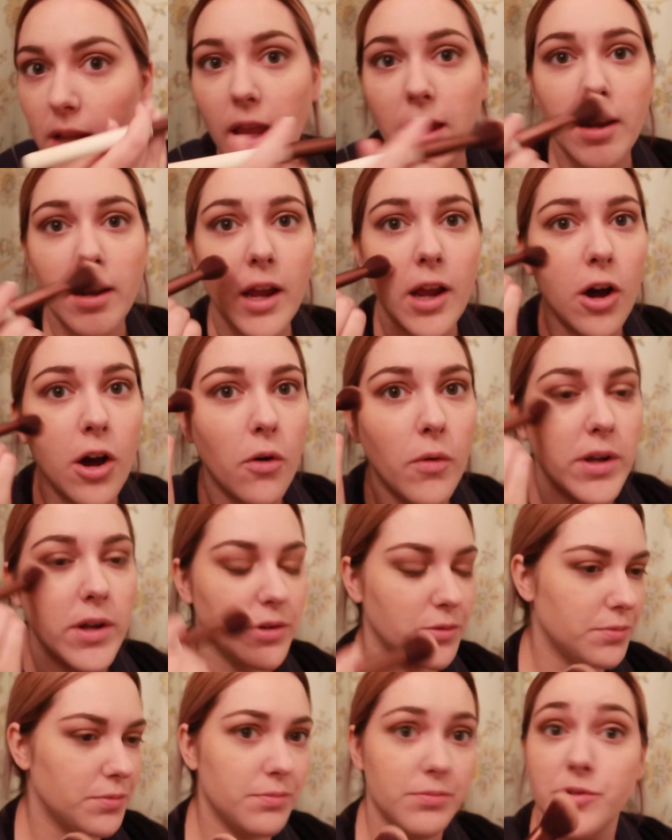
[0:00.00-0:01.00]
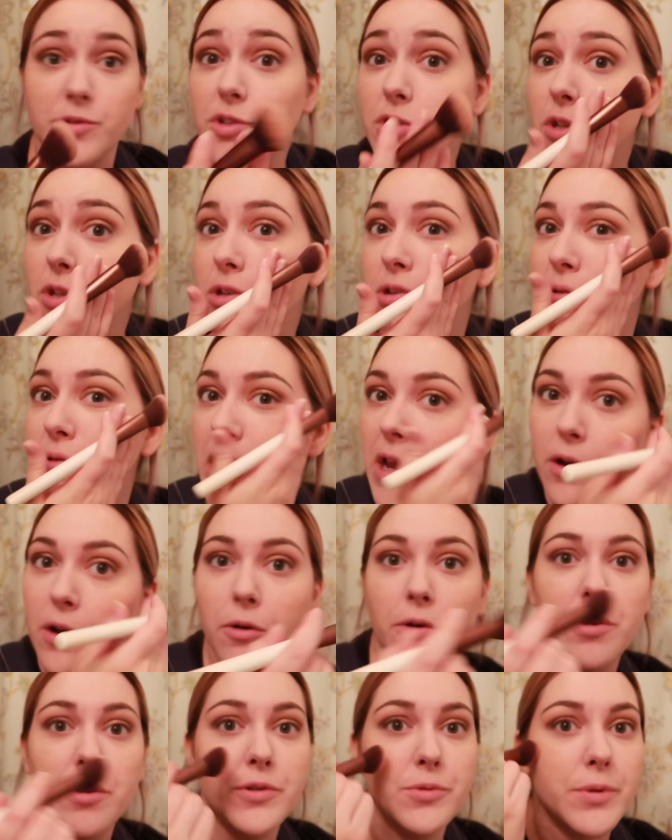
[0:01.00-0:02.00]
And I always do and
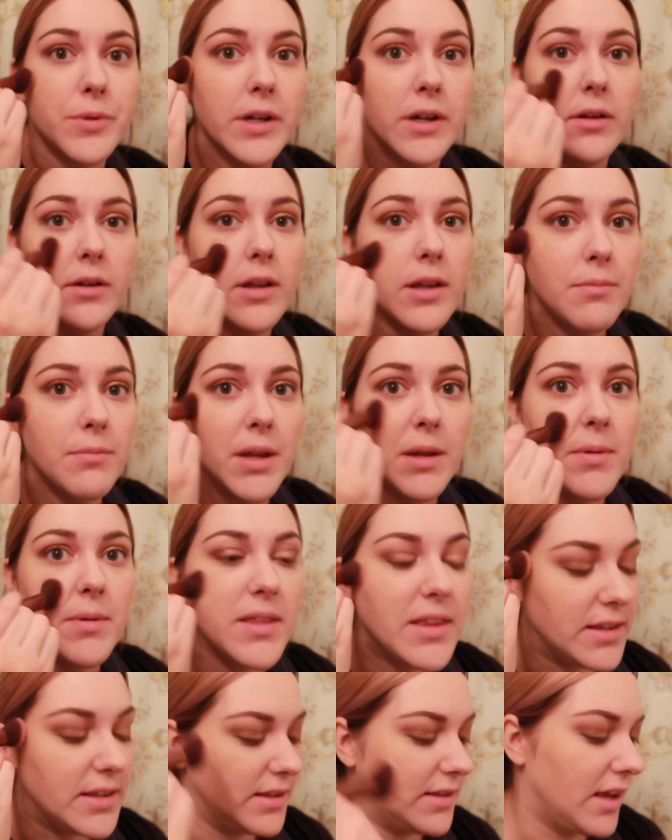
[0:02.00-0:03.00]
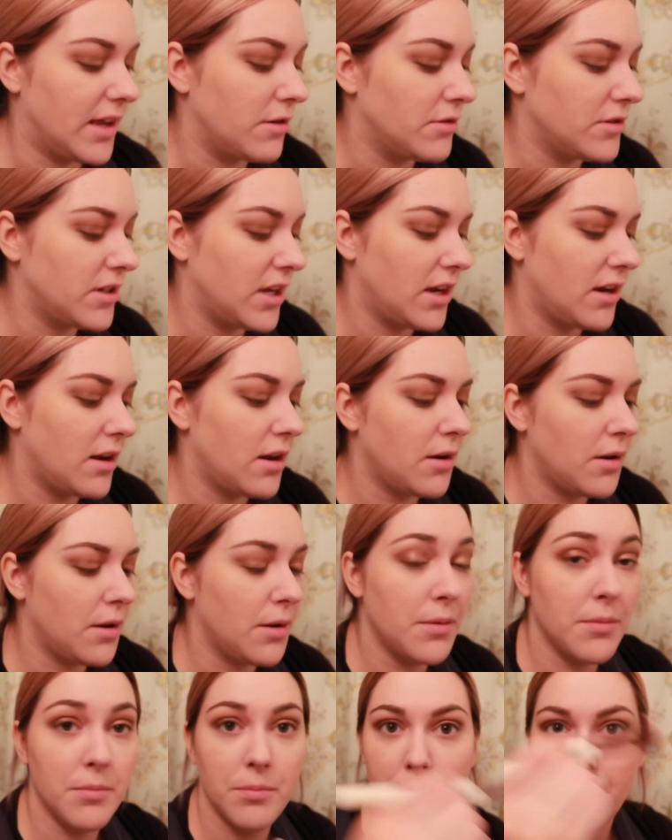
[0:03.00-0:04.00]
always will, and maybe this is outdated,
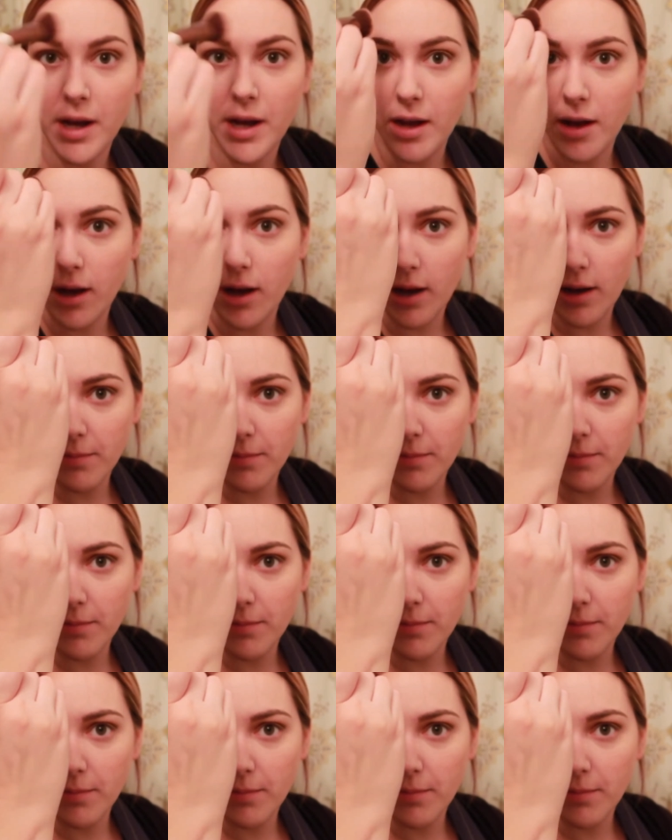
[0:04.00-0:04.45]
but